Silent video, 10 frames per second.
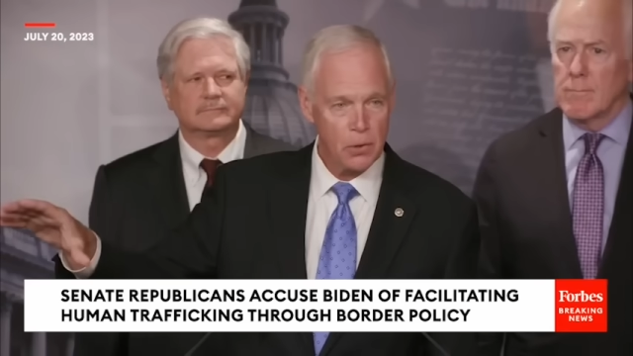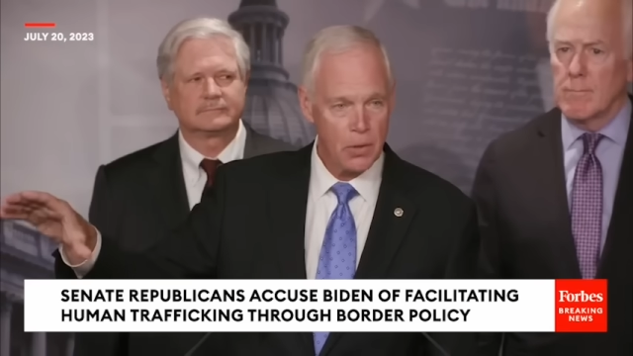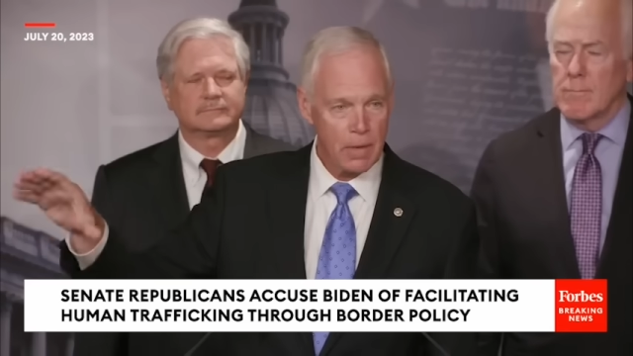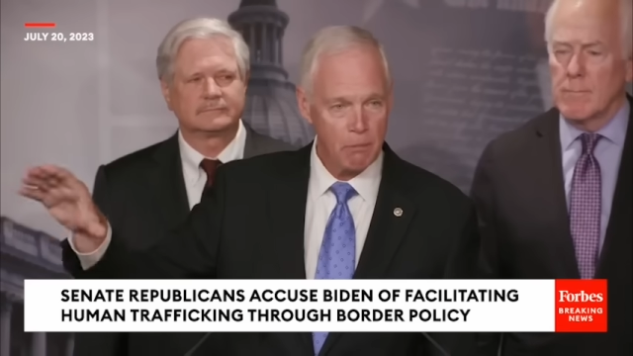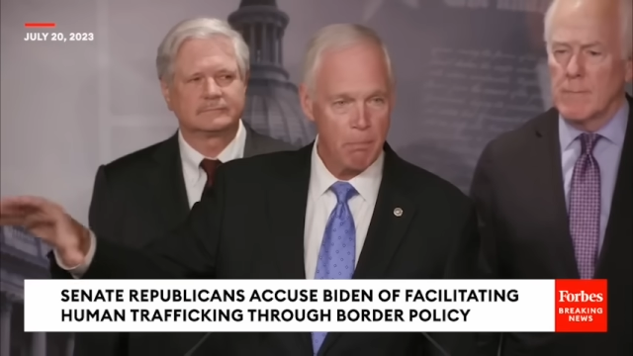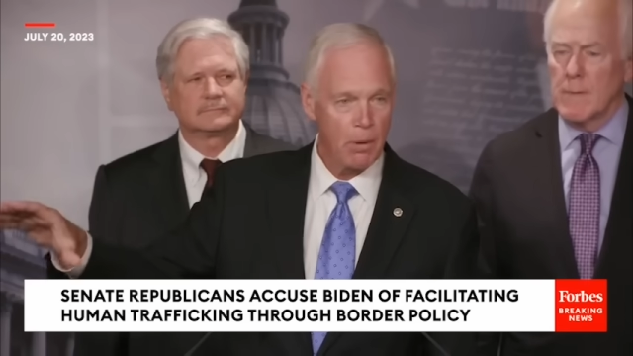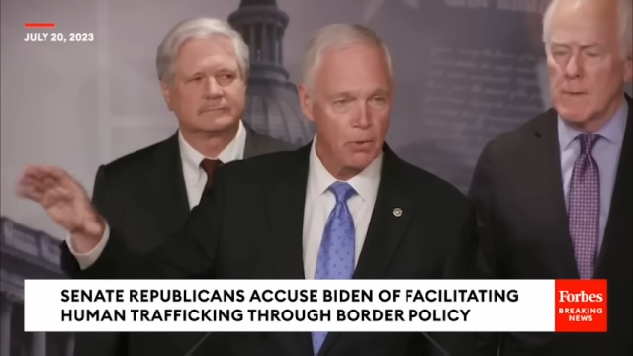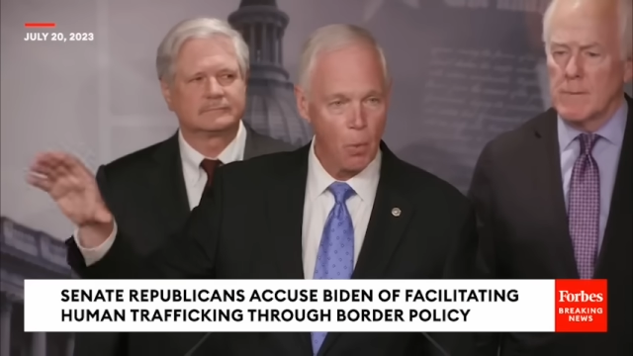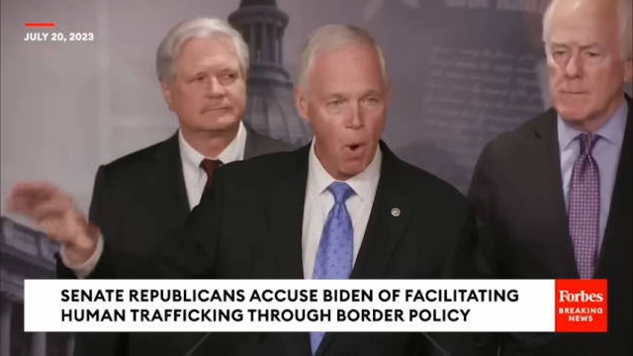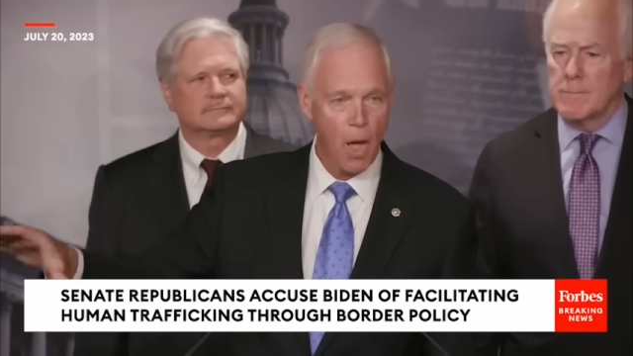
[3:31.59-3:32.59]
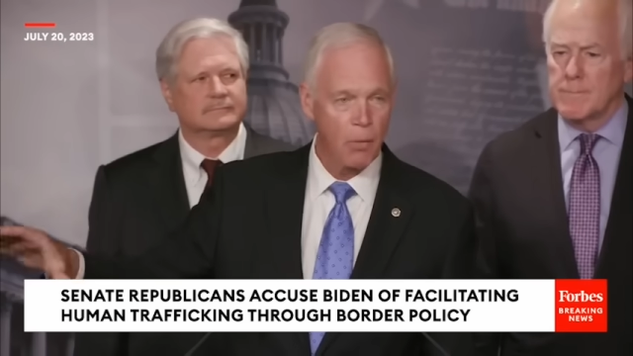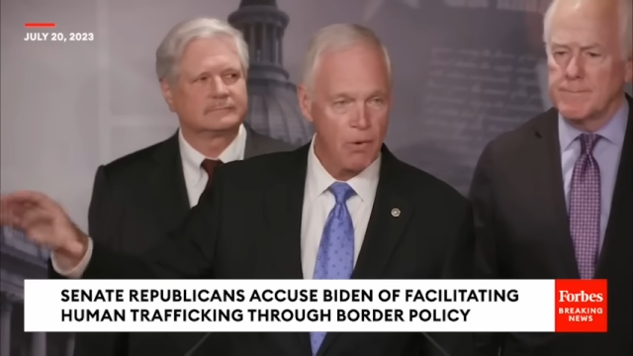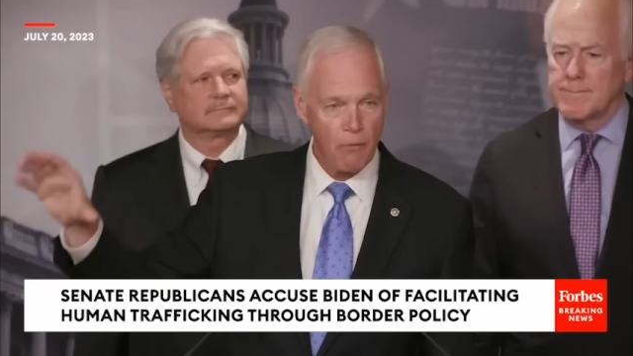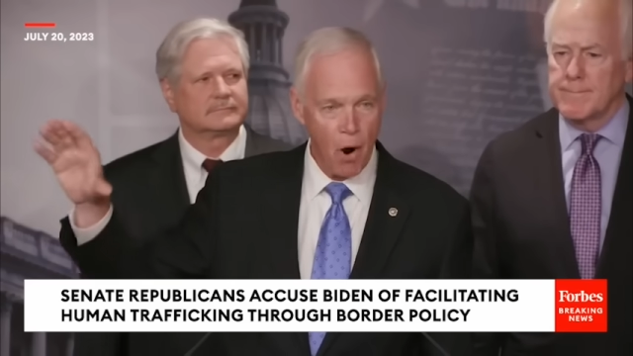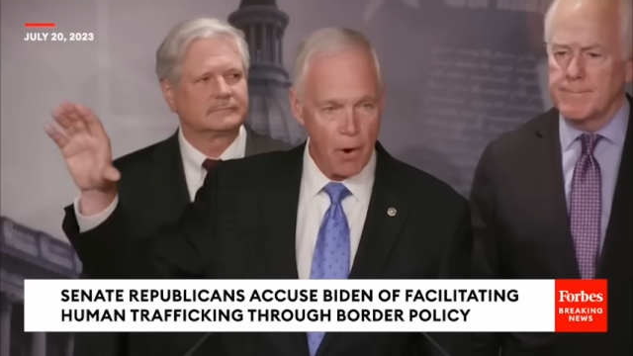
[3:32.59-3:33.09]
Speaker 1: even build the wall that we've
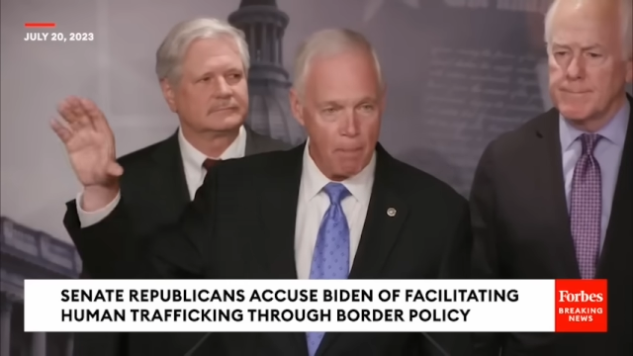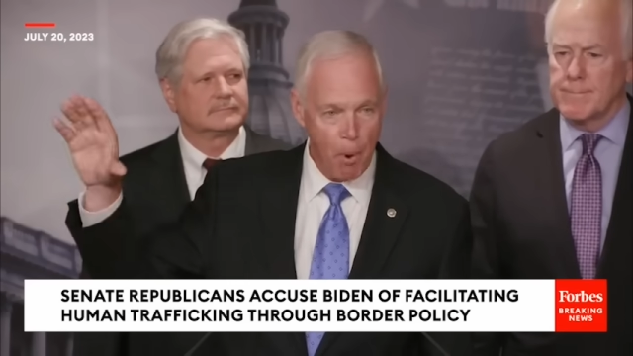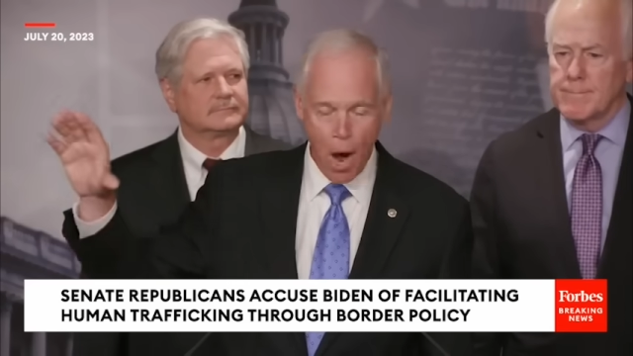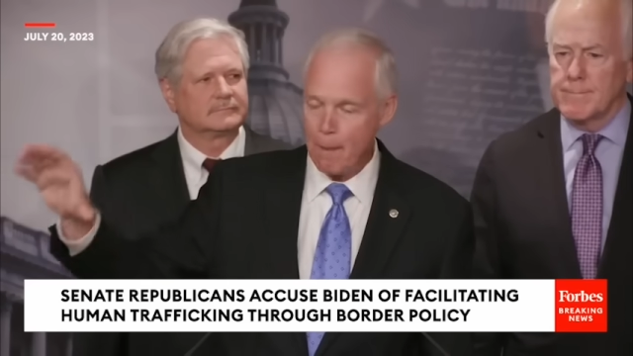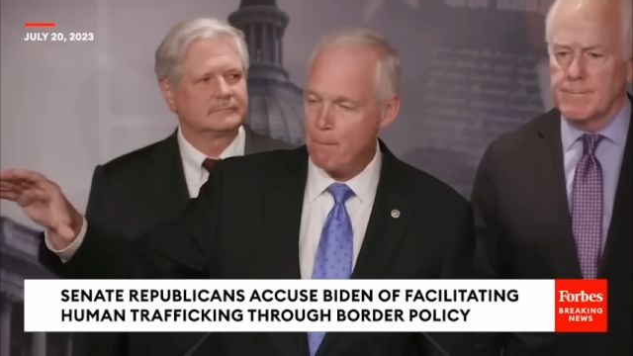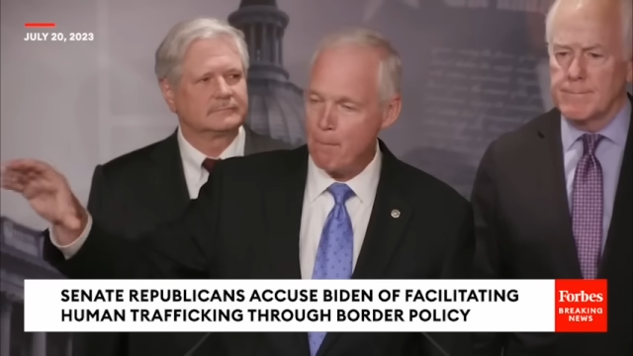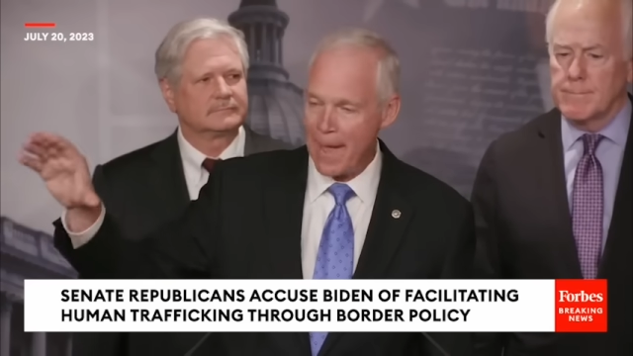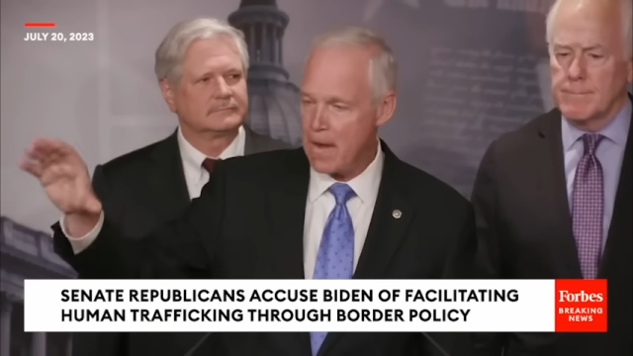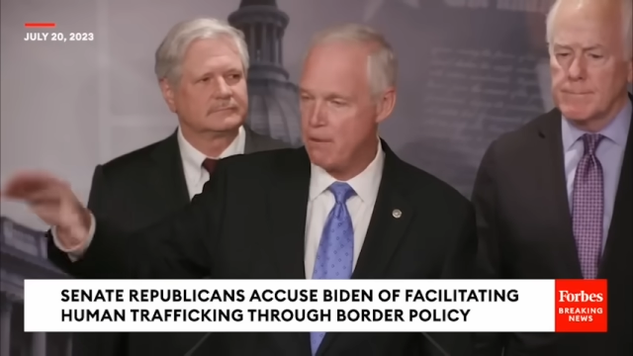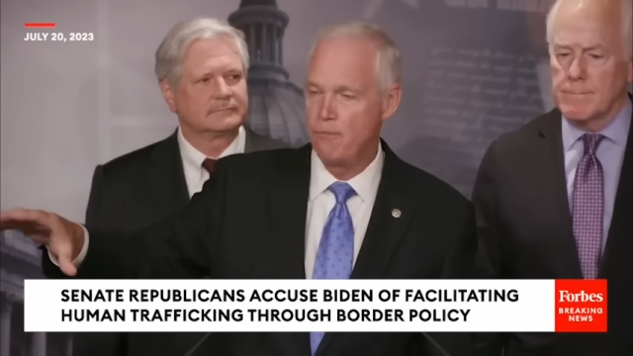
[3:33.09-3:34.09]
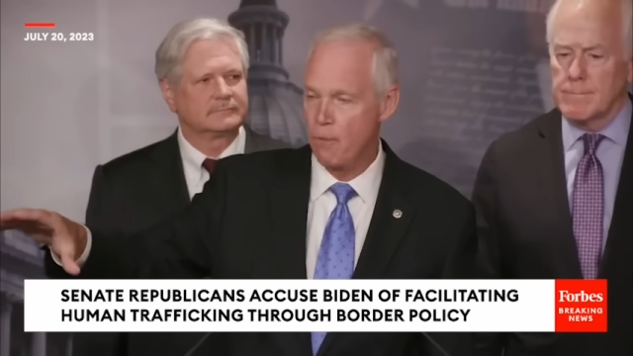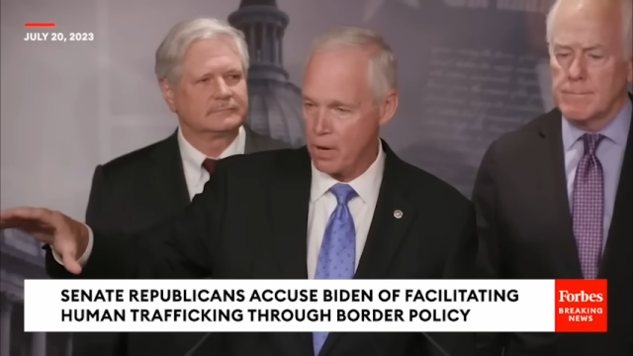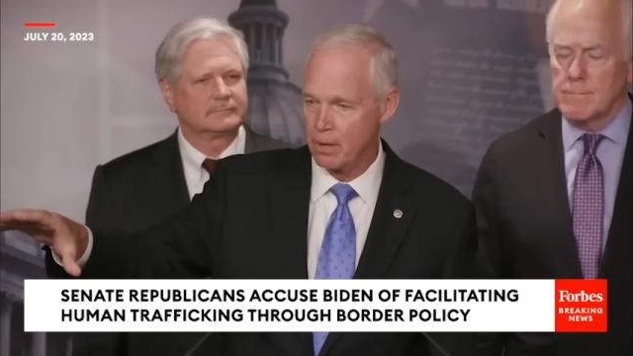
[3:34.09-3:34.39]
already bought and paid for.